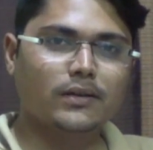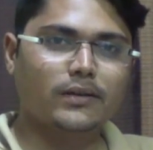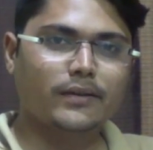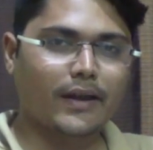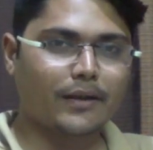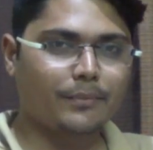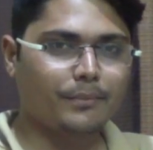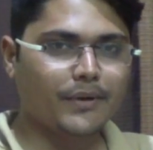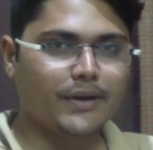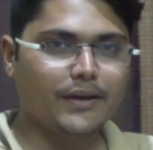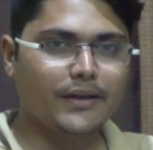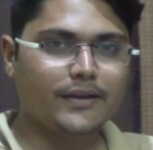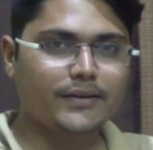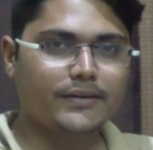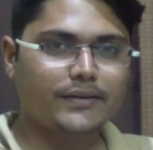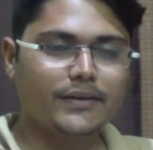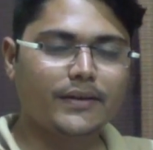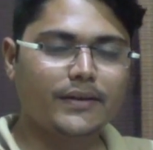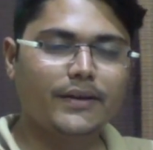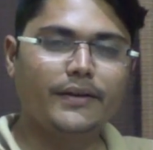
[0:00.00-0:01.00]
can be
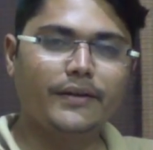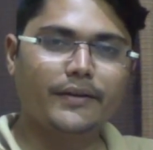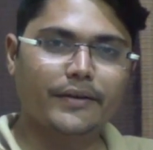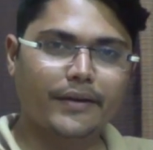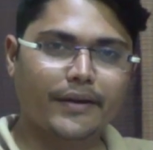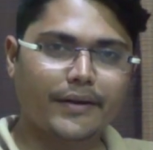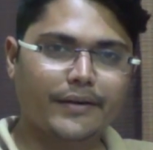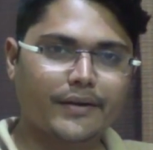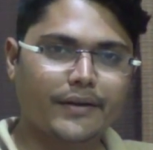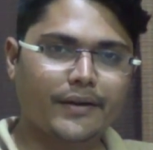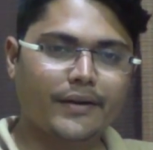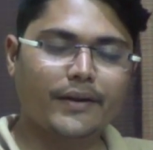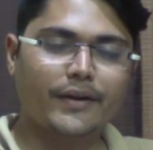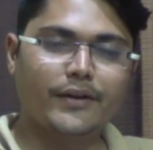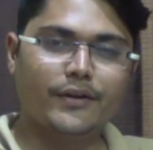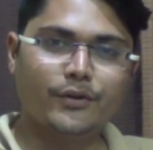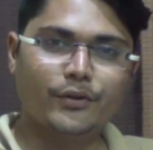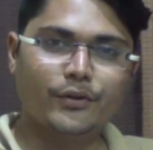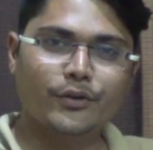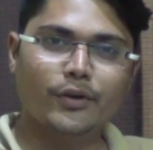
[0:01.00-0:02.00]
easily integrated
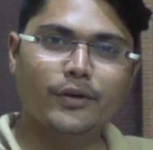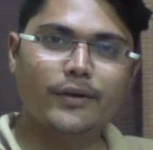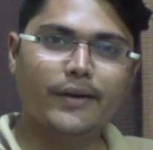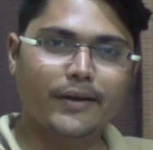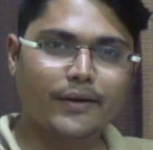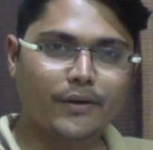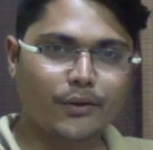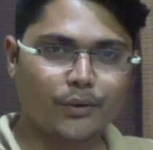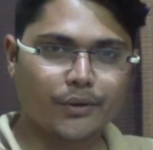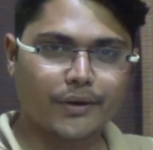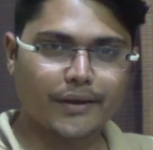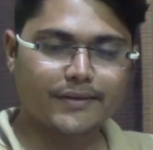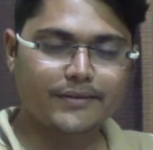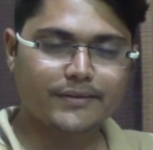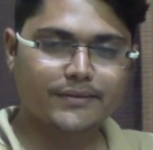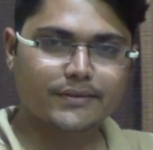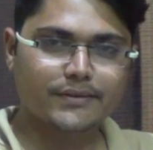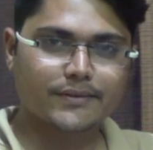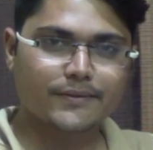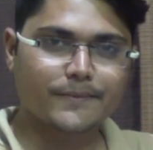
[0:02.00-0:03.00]
into your daily
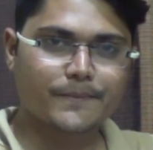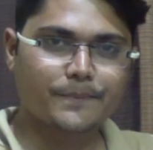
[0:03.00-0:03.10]
routines.